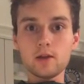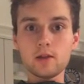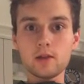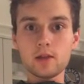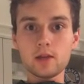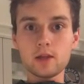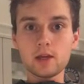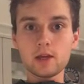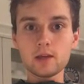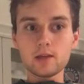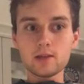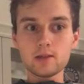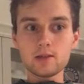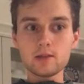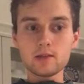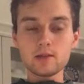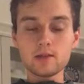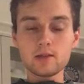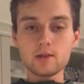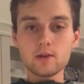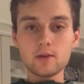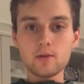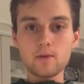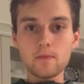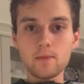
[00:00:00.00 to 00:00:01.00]

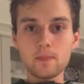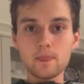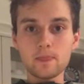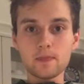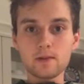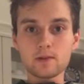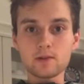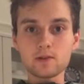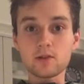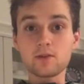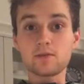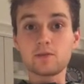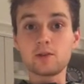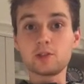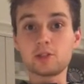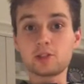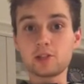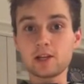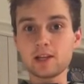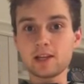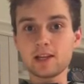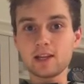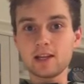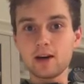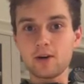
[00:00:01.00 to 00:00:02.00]
things. So if you're
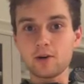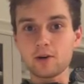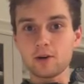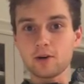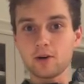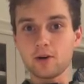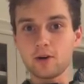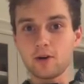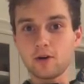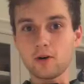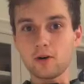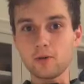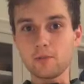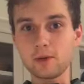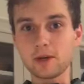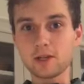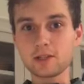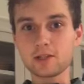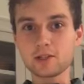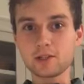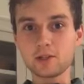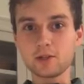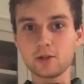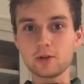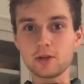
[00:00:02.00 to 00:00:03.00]
drinking alcohol, make
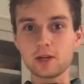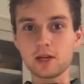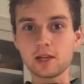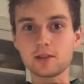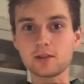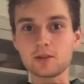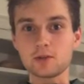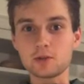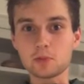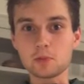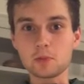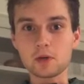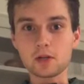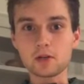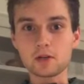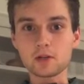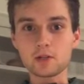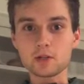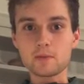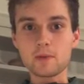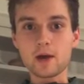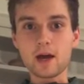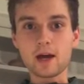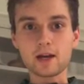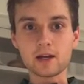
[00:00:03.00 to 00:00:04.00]
sure you get those
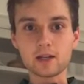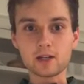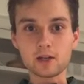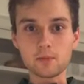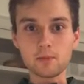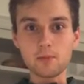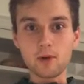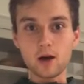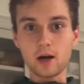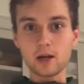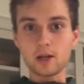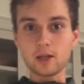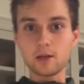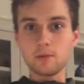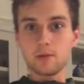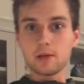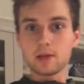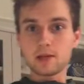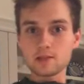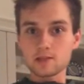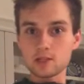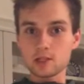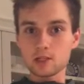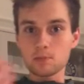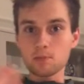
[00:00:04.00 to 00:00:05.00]
minerals back in your body
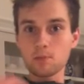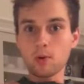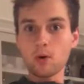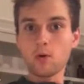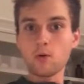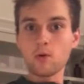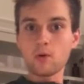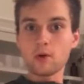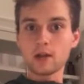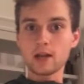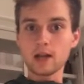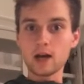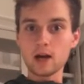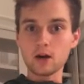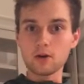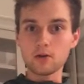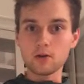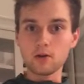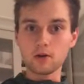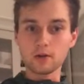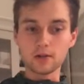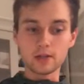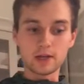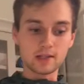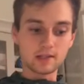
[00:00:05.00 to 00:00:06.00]
because it's pulling out
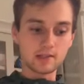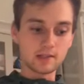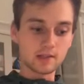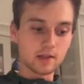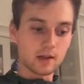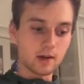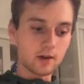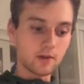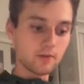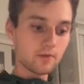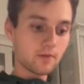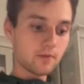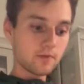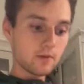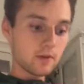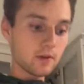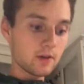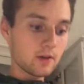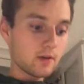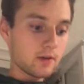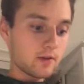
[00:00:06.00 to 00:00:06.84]
all that stuff.